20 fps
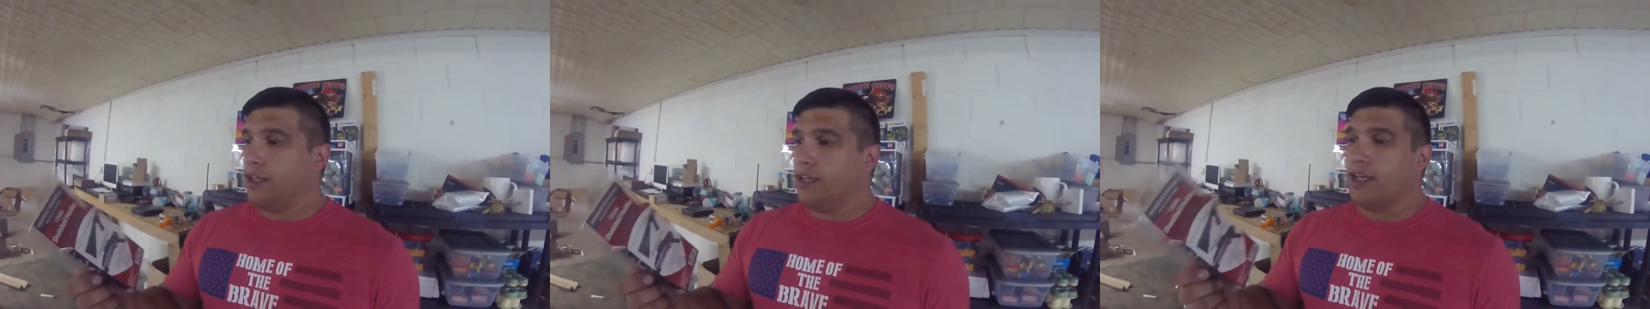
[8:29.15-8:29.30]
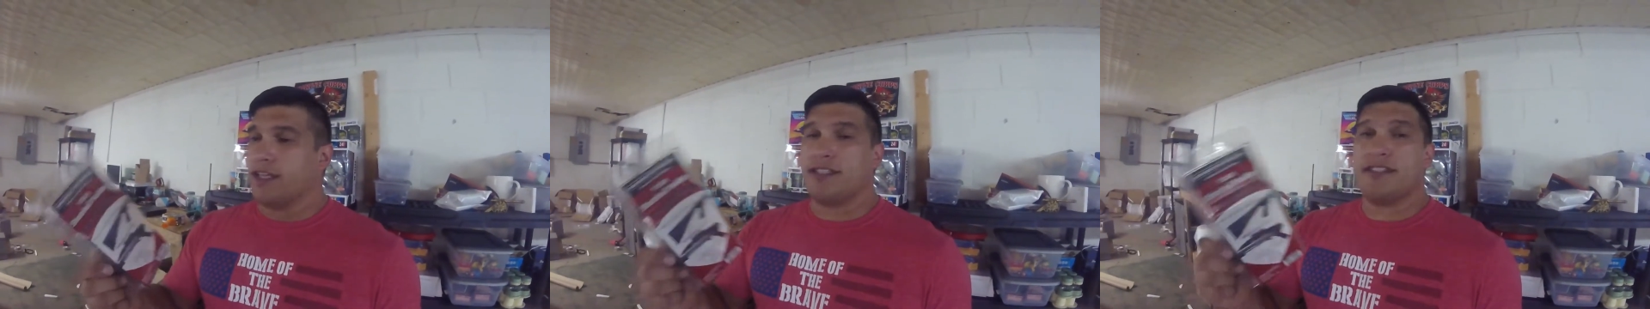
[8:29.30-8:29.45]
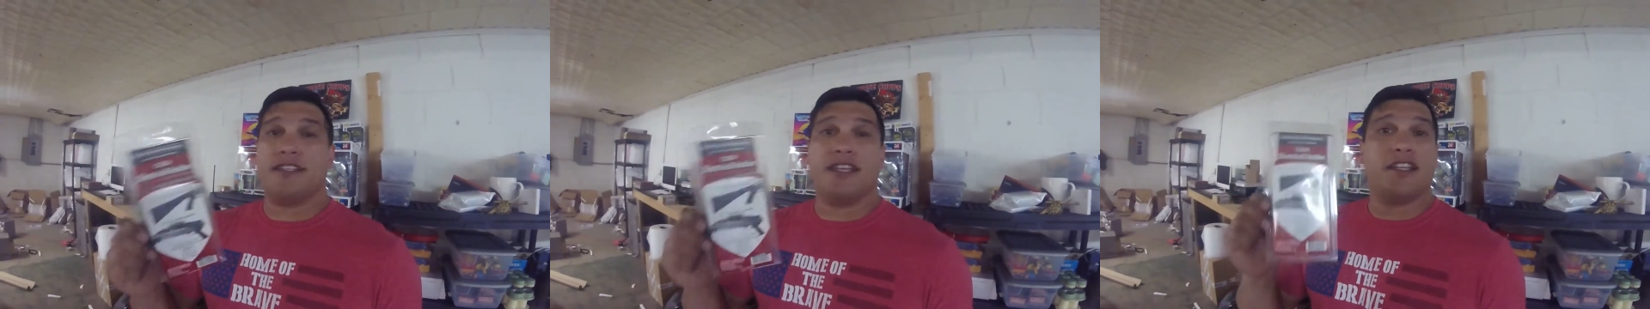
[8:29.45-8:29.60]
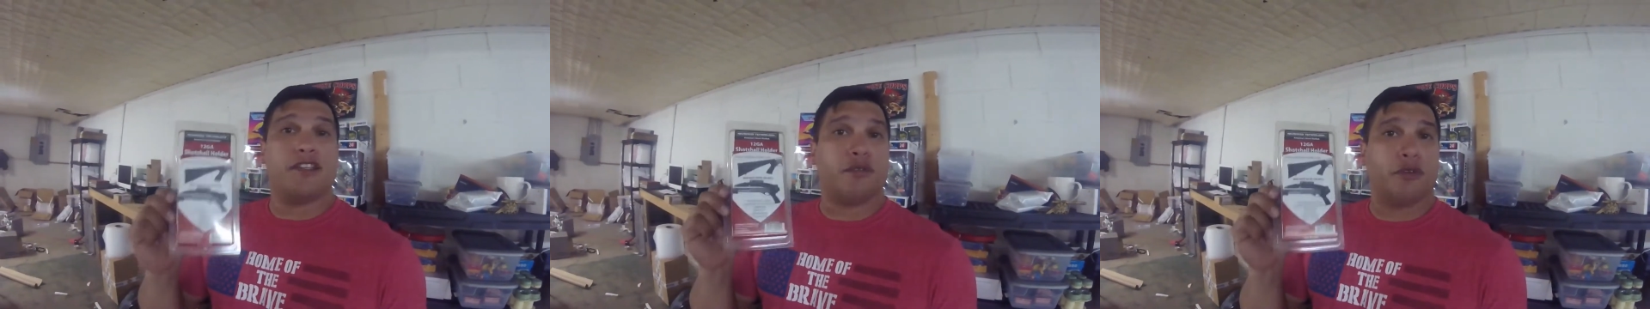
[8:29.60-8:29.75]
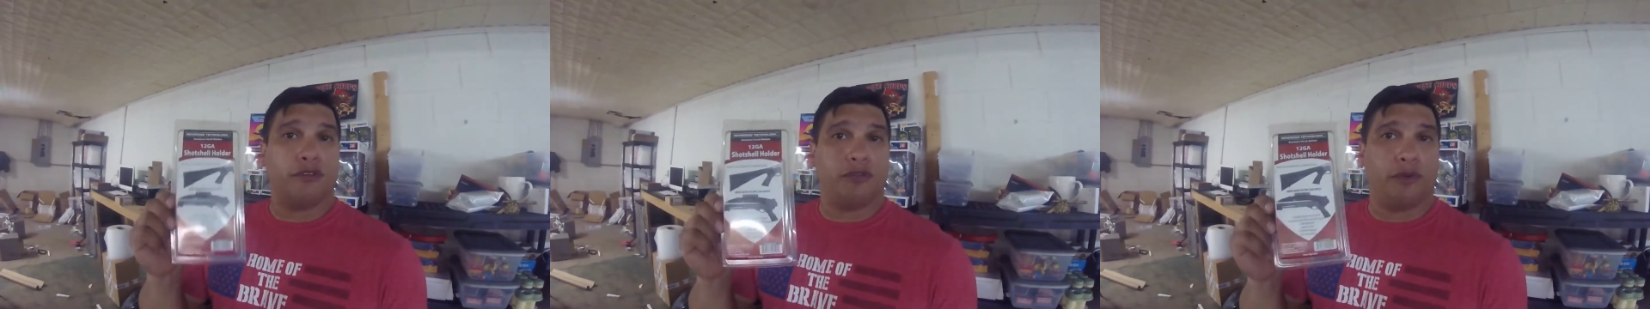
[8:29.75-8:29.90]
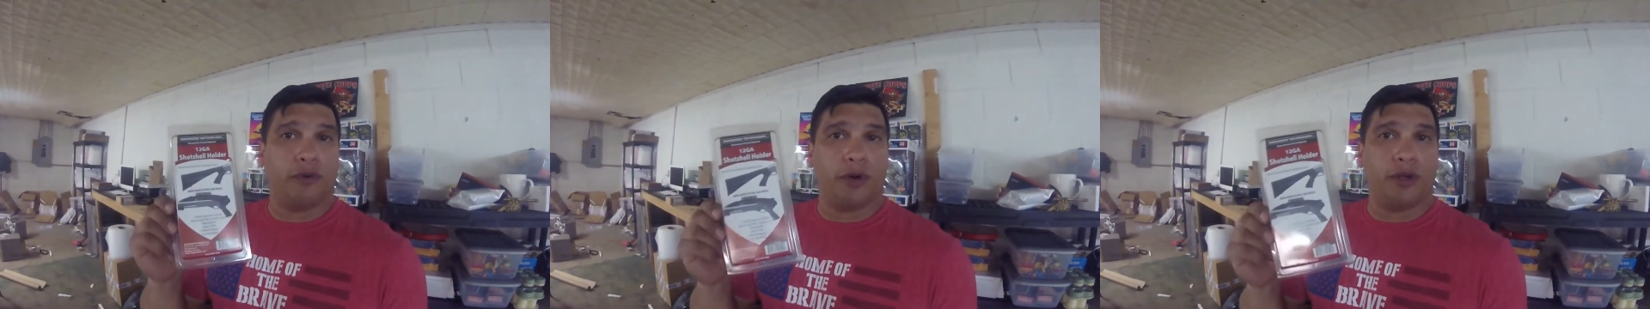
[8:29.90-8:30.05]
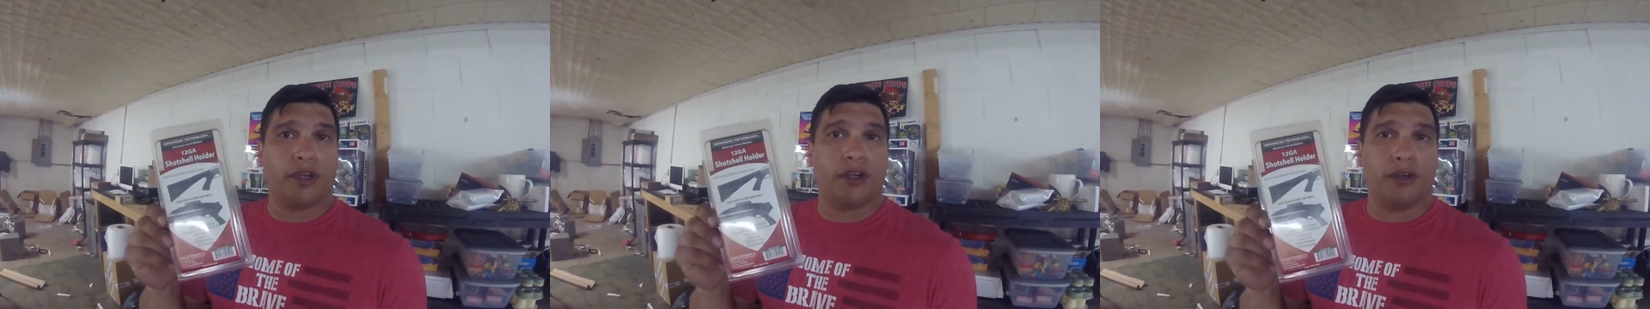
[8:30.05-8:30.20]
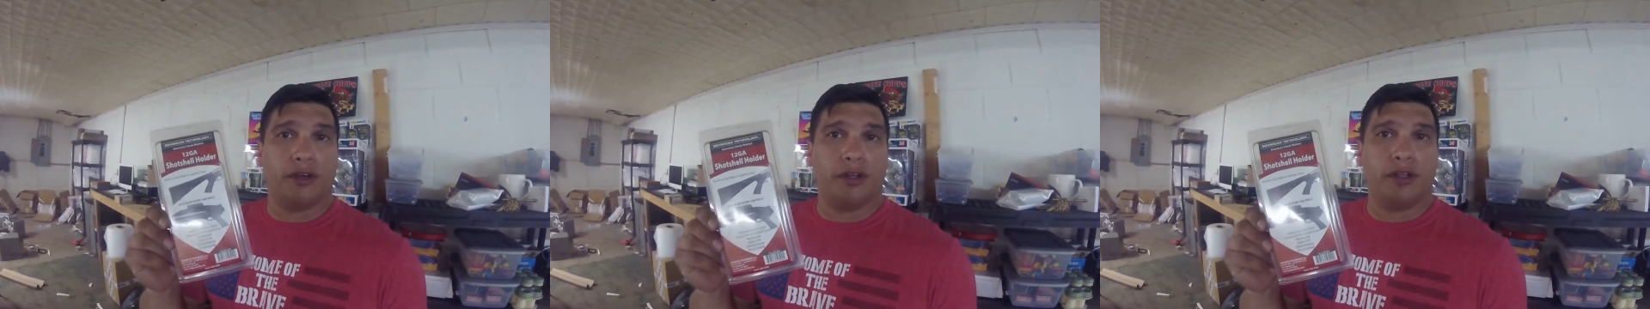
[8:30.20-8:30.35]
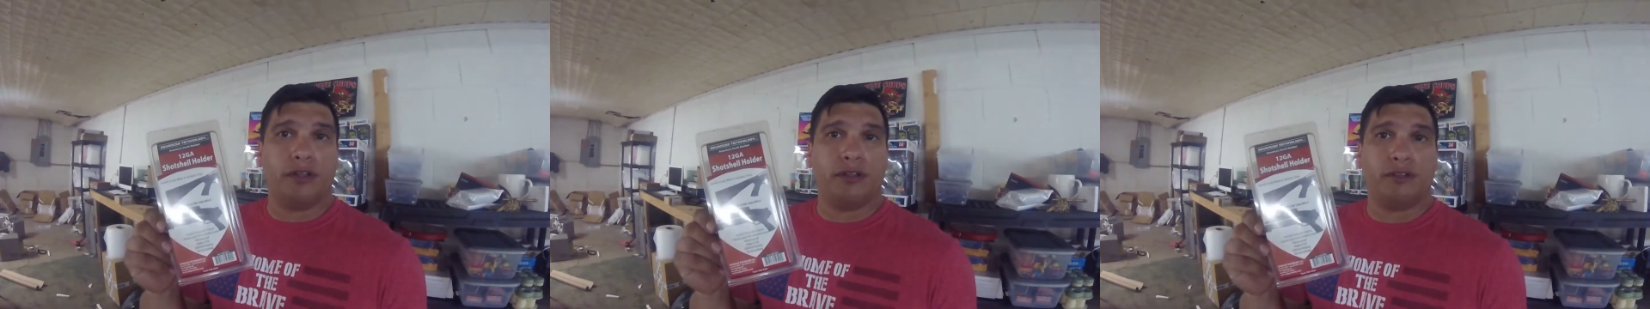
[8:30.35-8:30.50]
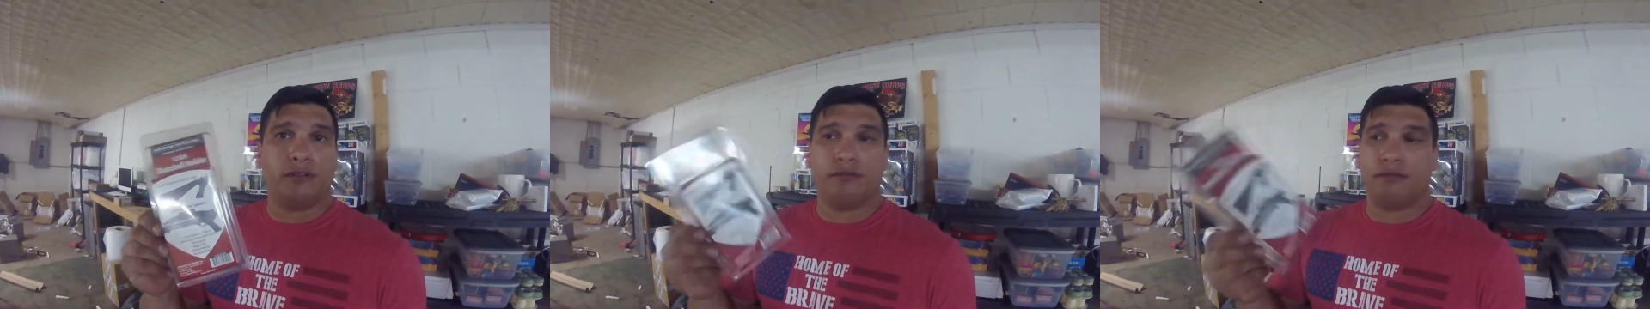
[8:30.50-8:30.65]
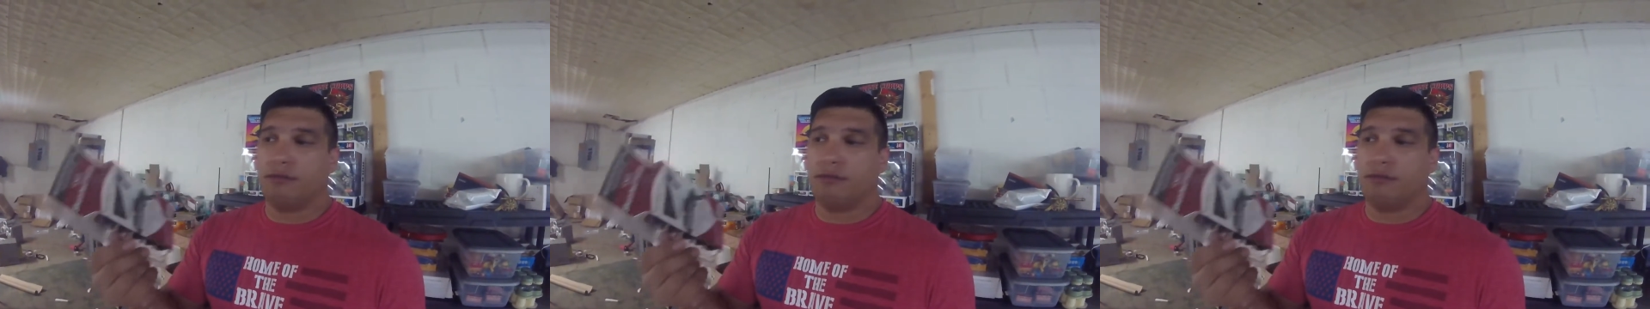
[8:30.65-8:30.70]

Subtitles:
accessory for a gun.